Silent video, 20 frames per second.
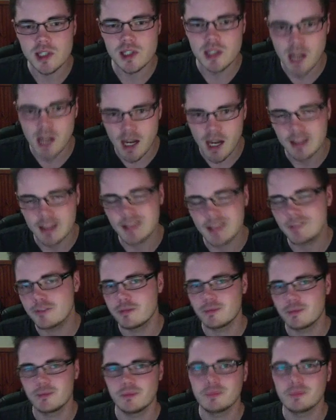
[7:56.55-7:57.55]
The
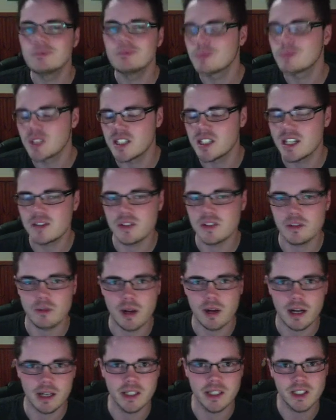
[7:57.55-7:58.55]
devs have
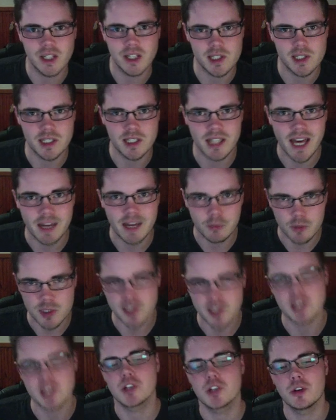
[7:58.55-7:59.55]
recognized that was
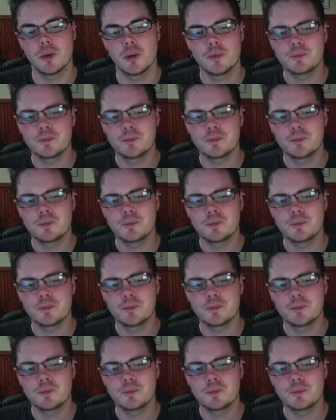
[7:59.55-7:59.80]
an issue.